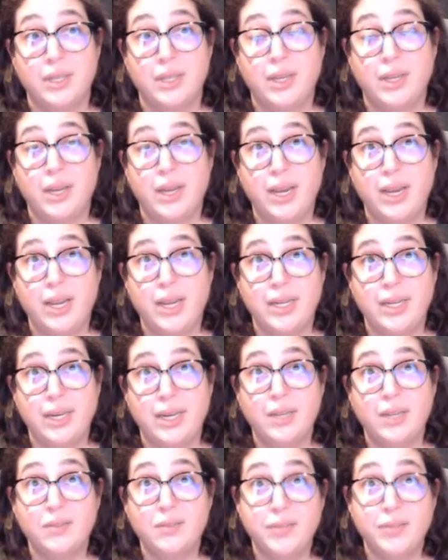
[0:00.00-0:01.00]
And
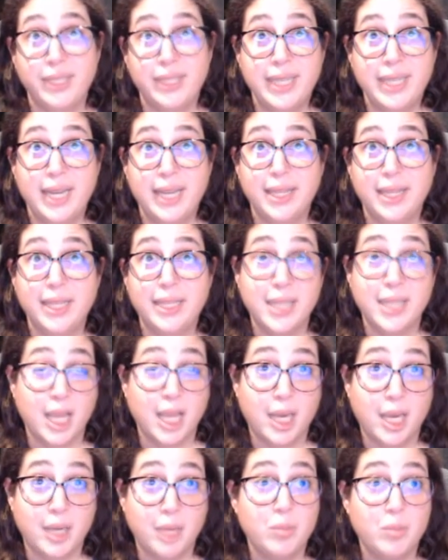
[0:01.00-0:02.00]
if we take the
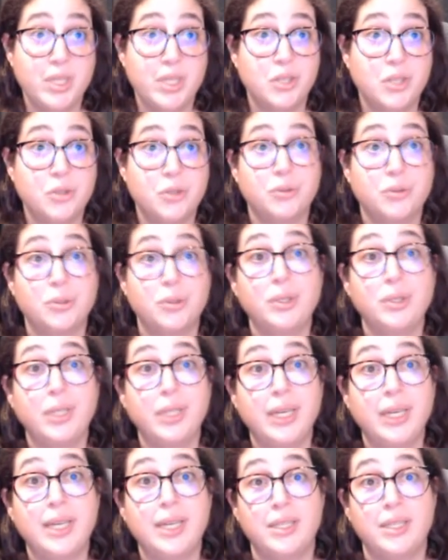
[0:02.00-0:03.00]
time to
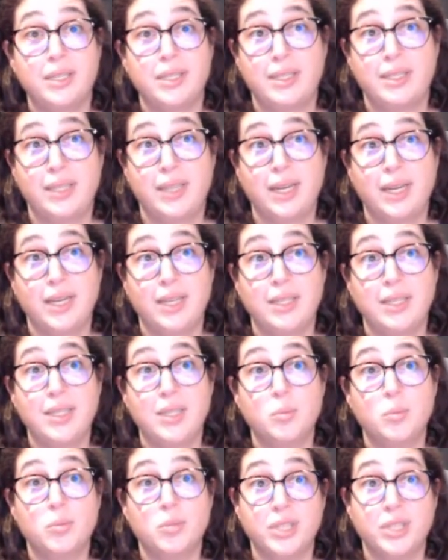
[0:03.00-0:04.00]
truly understand and
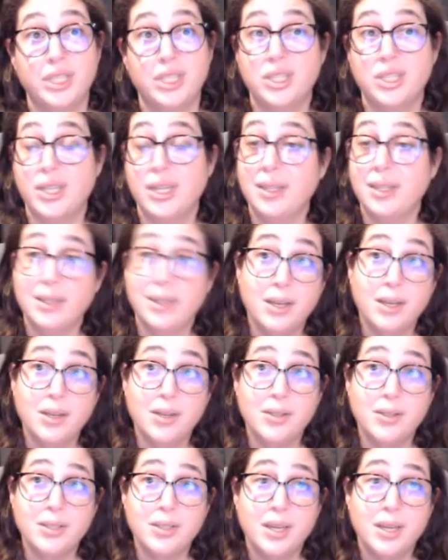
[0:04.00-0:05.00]
appreciate
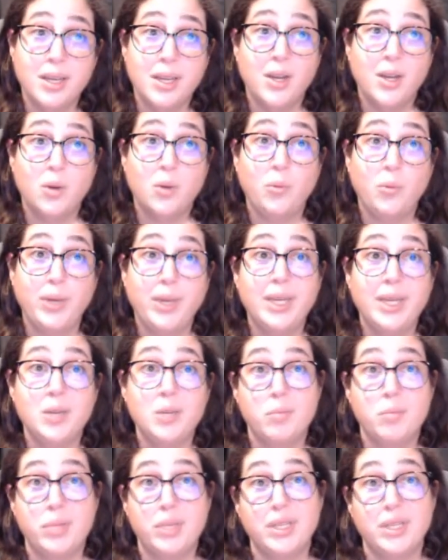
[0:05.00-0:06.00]
those, we
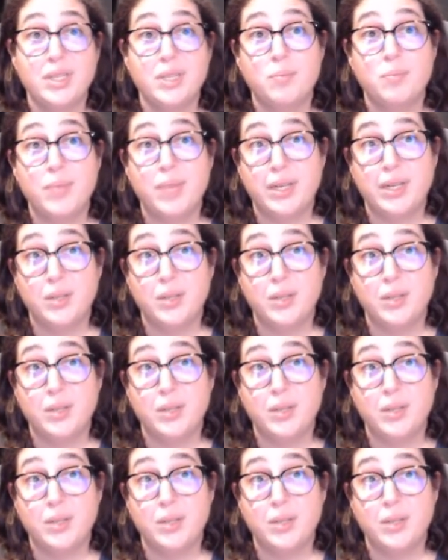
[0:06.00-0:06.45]
can build better